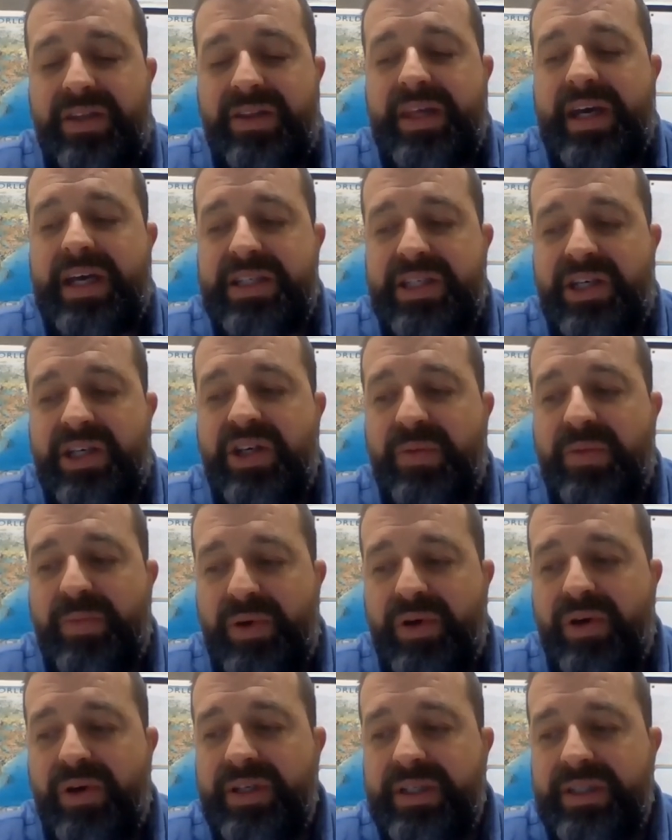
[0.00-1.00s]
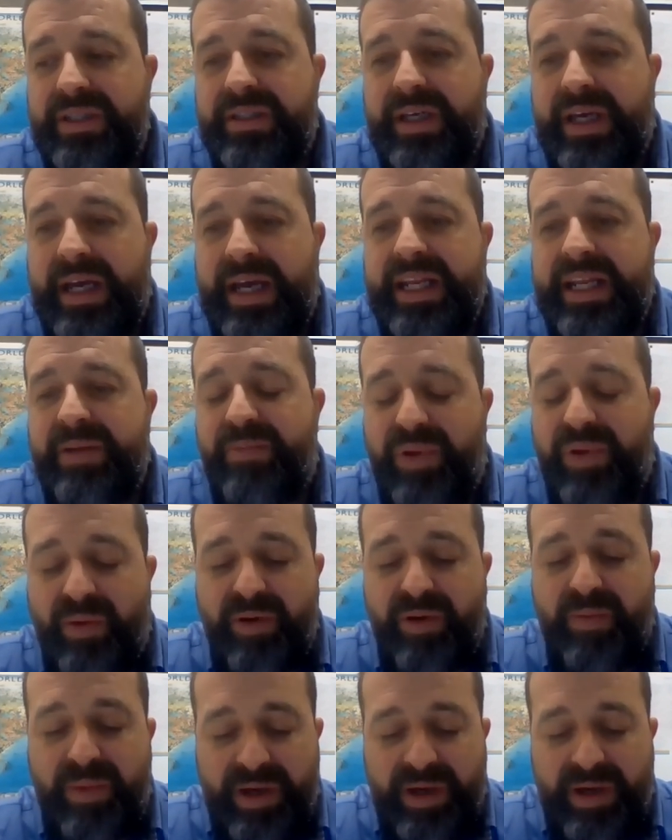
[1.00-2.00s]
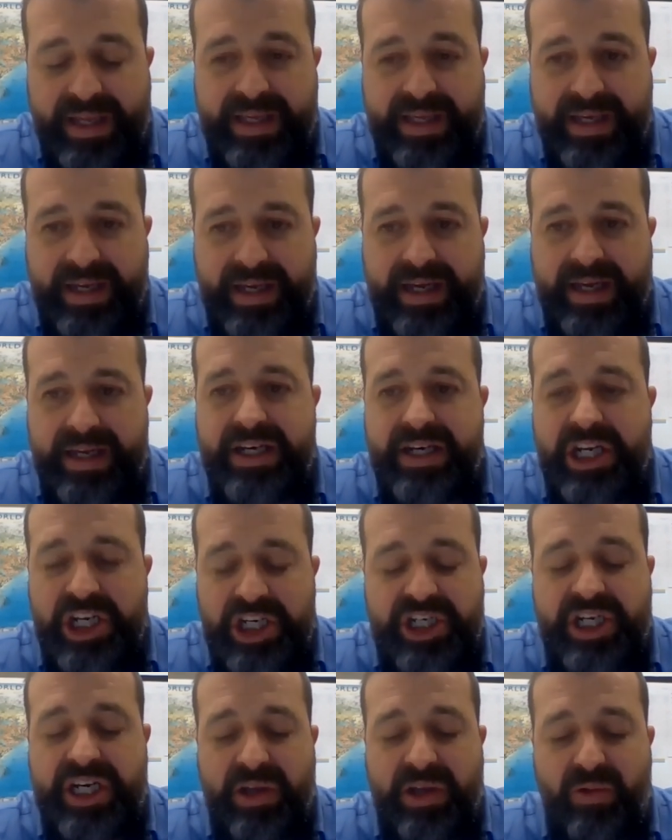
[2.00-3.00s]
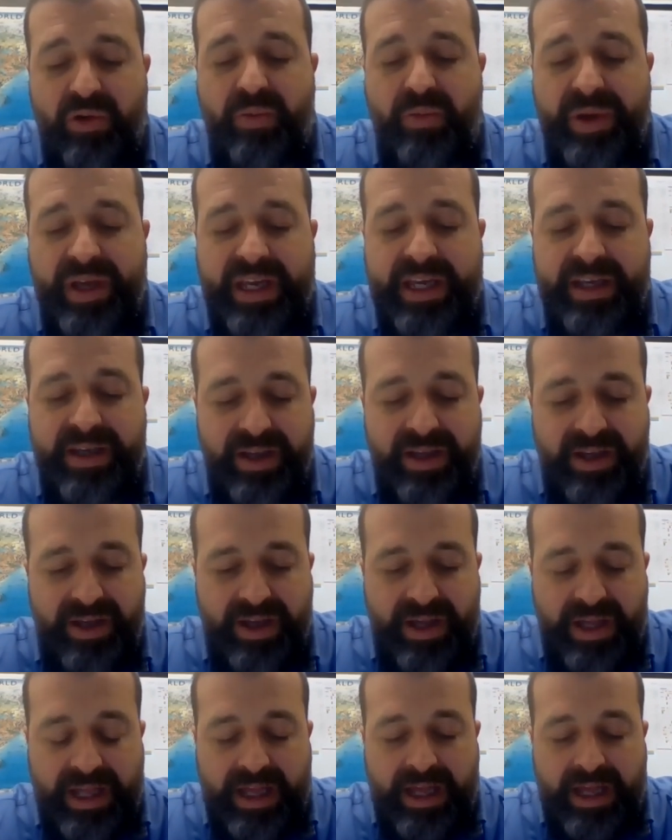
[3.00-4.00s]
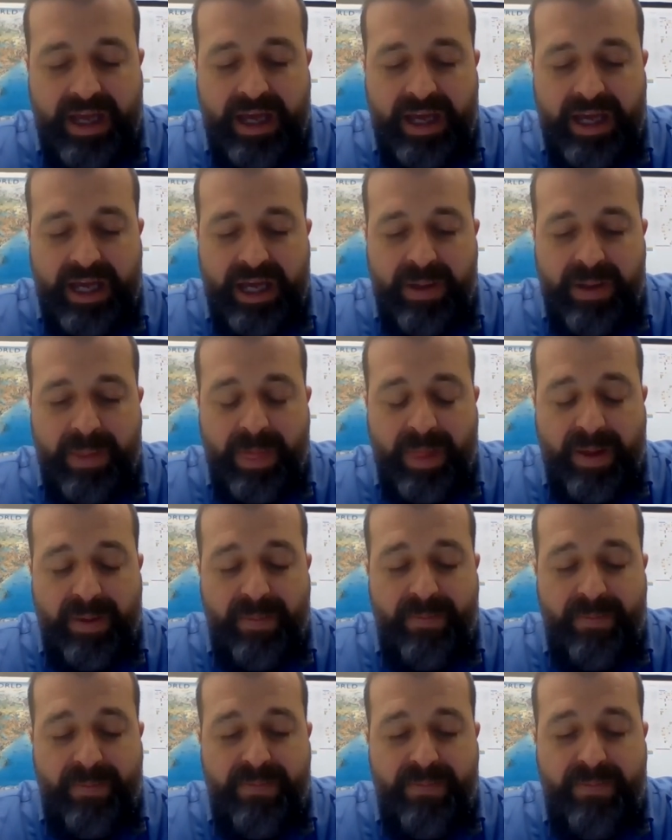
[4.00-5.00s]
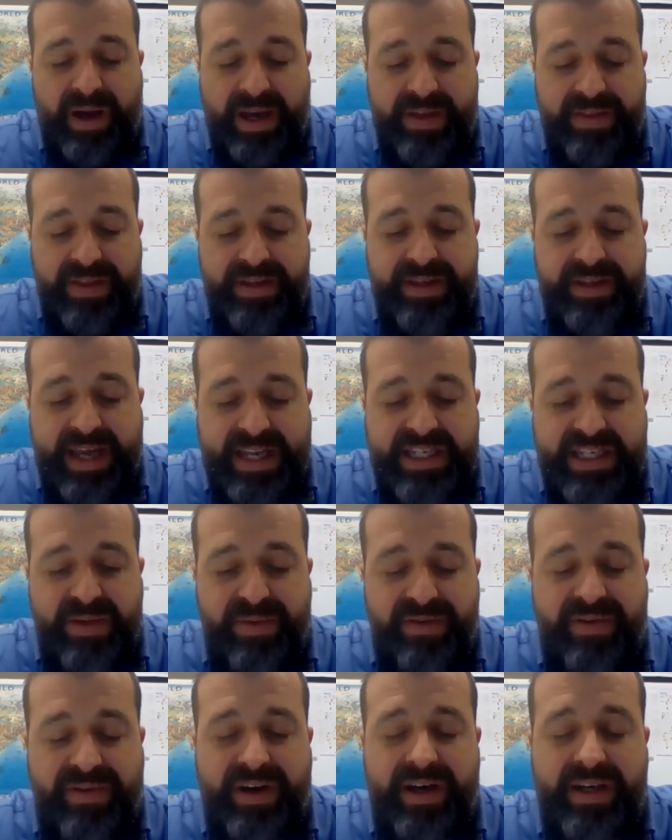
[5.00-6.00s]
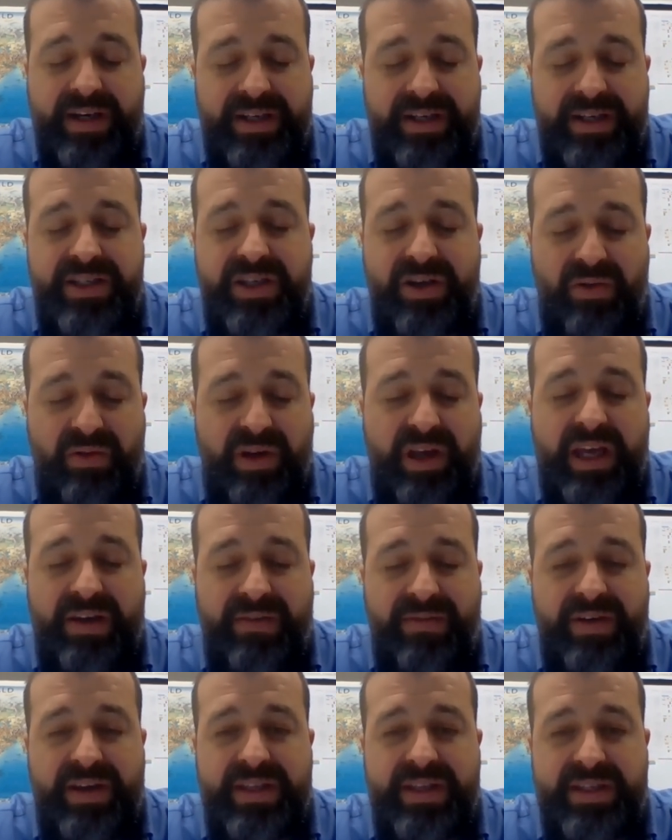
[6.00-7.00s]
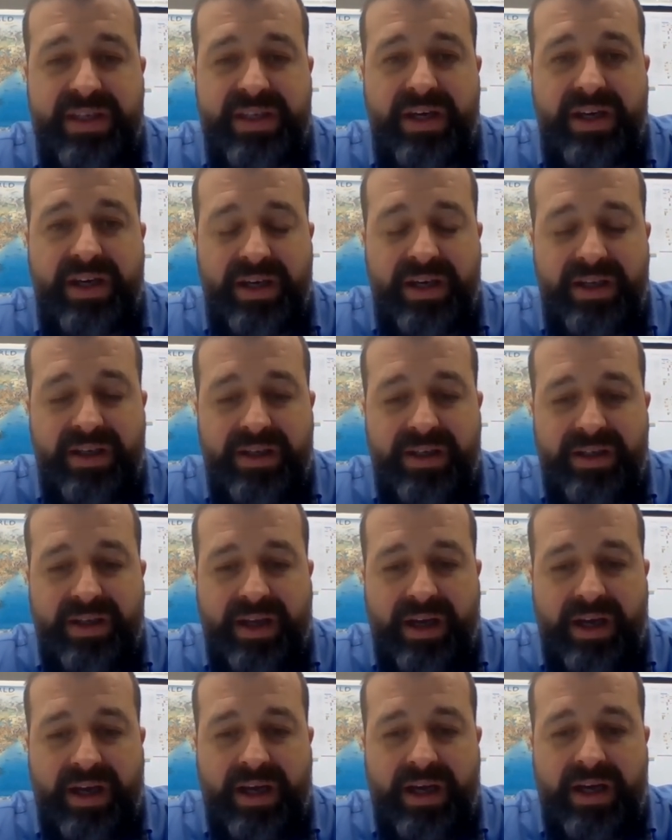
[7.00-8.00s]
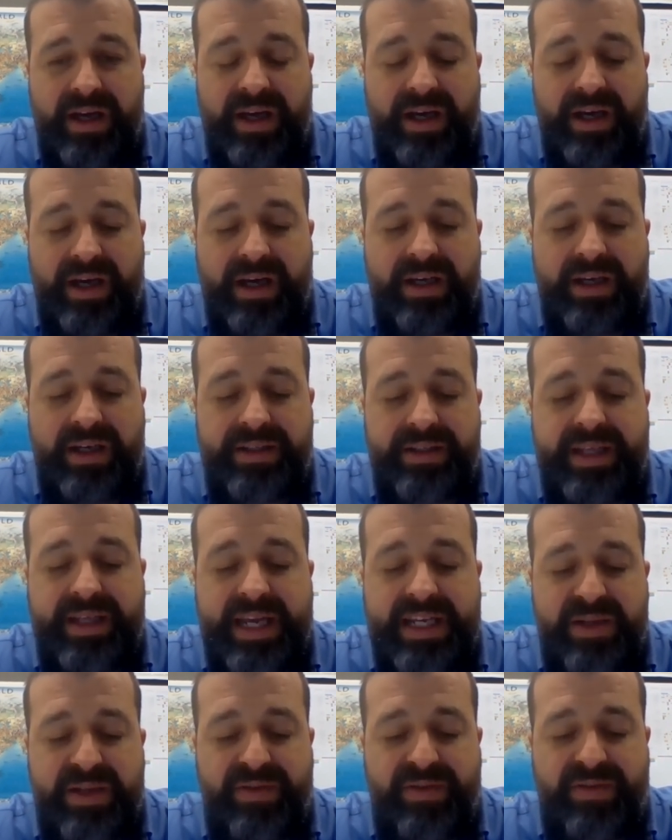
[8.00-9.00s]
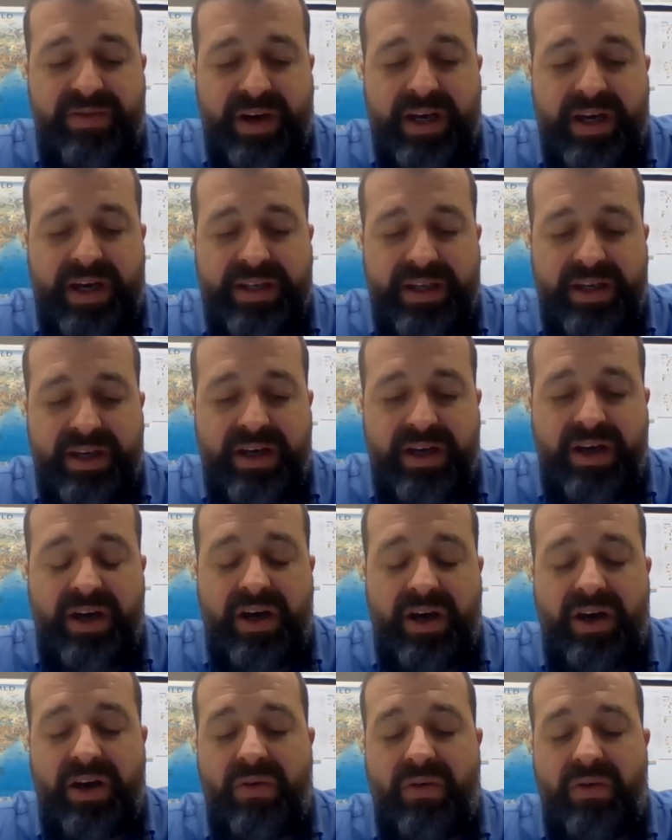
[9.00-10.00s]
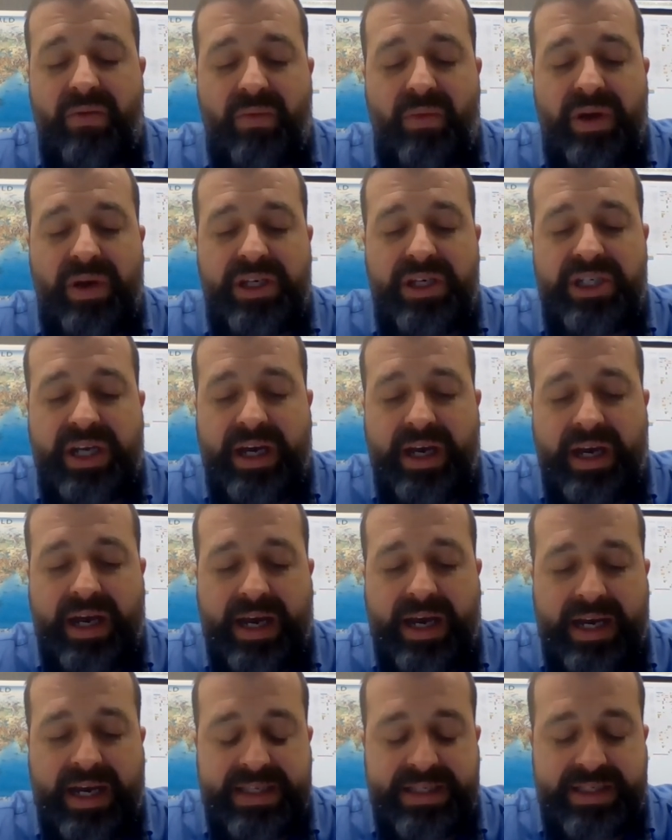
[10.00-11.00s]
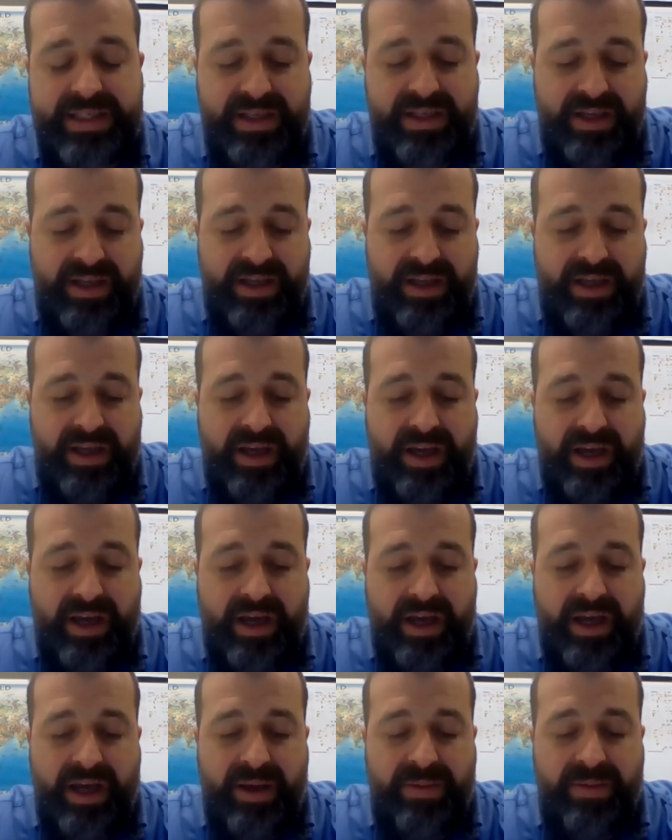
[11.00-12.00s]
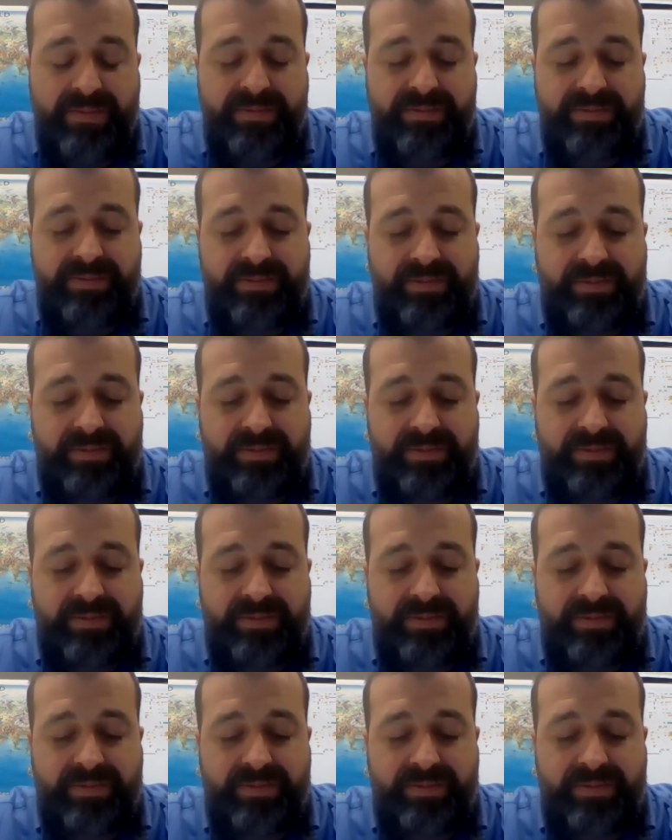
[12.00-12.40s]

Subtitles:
that's a good point, and it probably initially will be by the data provider. So if it's a data provider which has a